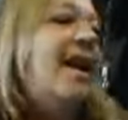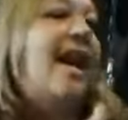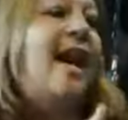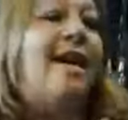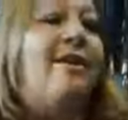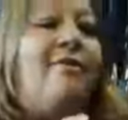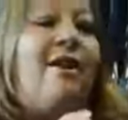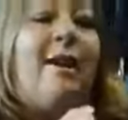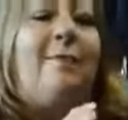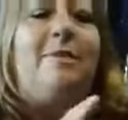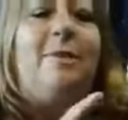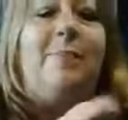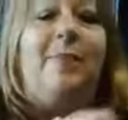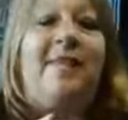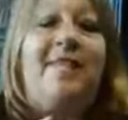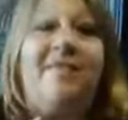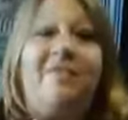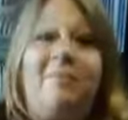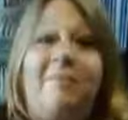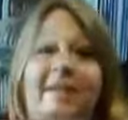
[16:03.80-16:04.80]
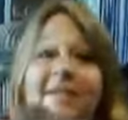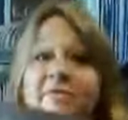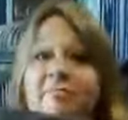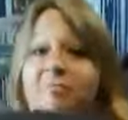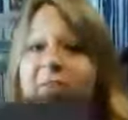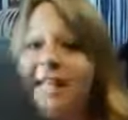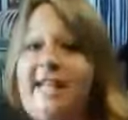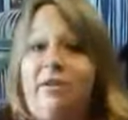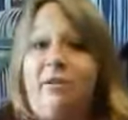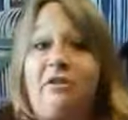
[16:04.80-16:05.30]
and grabbed a piece of my
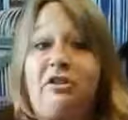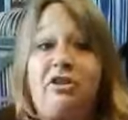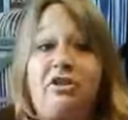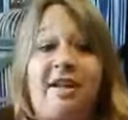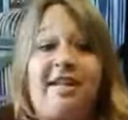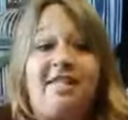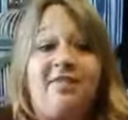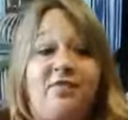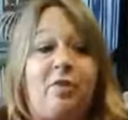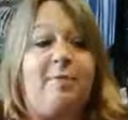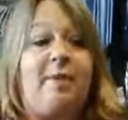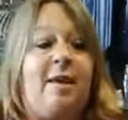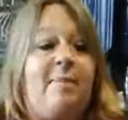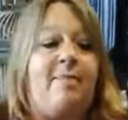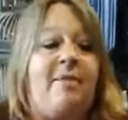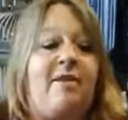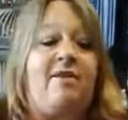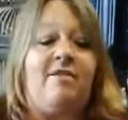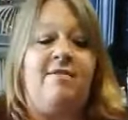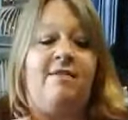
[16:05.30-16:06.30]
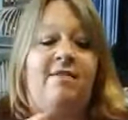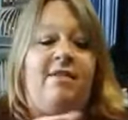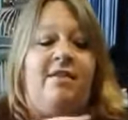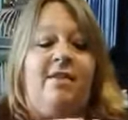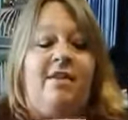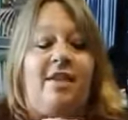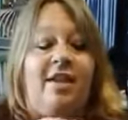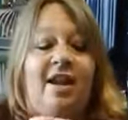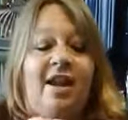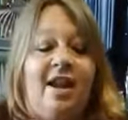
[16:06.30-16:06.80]
plain old transfer paper
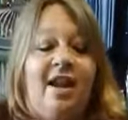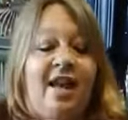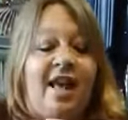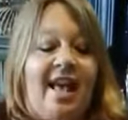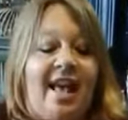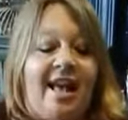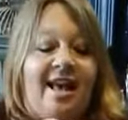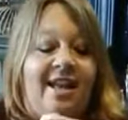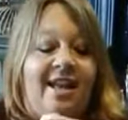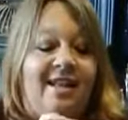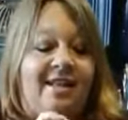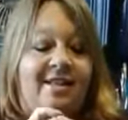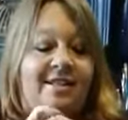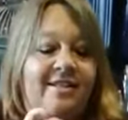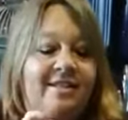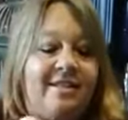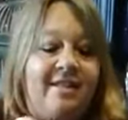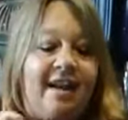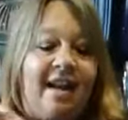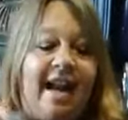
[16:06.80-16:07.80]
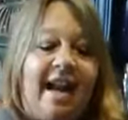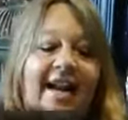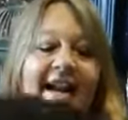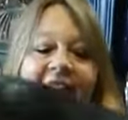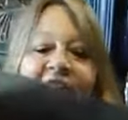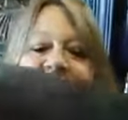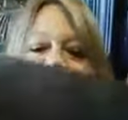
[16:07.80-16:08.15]
and I got